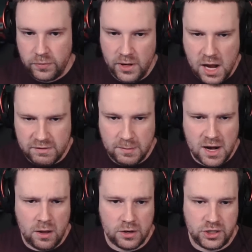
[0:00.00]
of
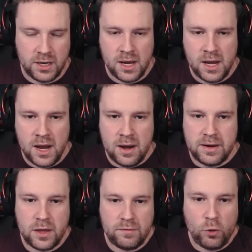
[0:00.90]
Demonology.
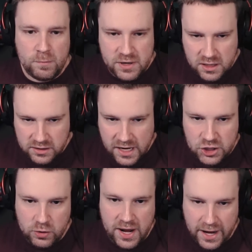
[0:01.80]
Now the 4-piece
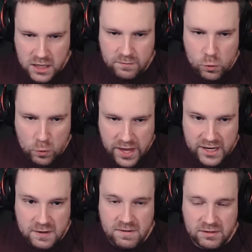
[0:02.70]
says your Hand of Gul'dan
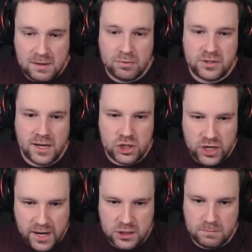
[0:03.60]
has a 15%
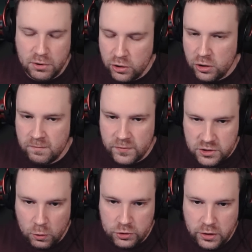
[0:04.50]
chance per
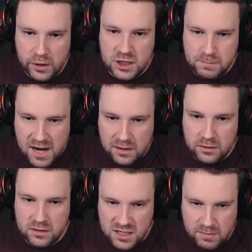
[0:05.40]
soul shard spent
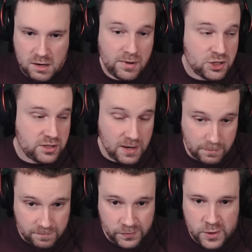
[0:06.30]
to summon a malicious imp.
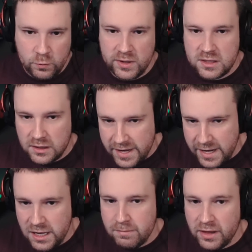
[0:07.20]
When
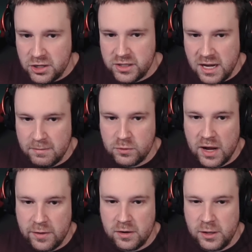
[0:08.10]
slain, malicious imps will
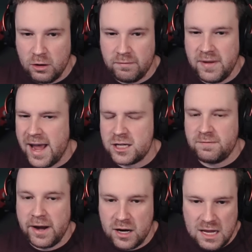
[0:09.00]
either deal X
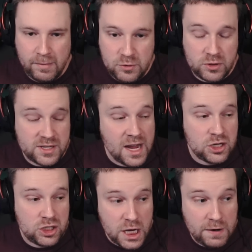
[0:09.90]
fire damage, which is
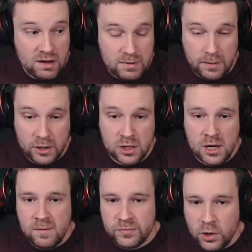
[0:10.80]
actually Shadow Flame damage,
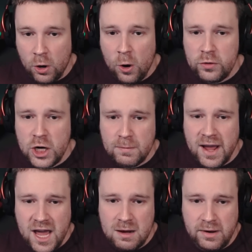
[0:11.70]
to all
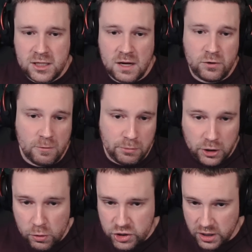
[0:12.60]
nearby enemies of your
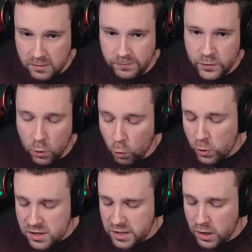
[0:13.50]
implosion,
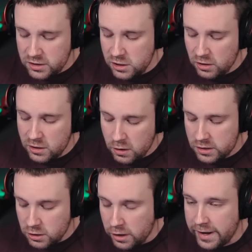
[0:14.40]
or deal it to your
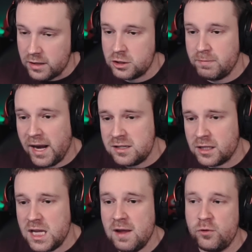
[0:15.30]
current target. So
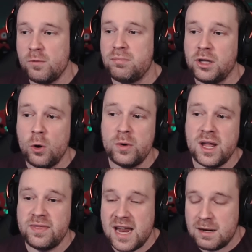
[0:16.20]
basically, if you implode
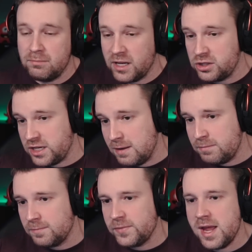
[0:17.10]
that malicious
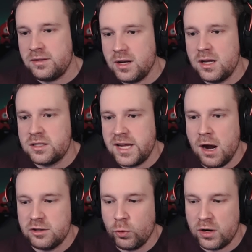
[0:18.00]
imp, it does
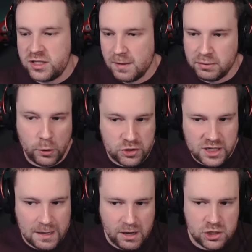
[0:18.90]
count towards the implosion
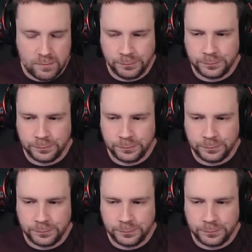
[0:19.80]
damage,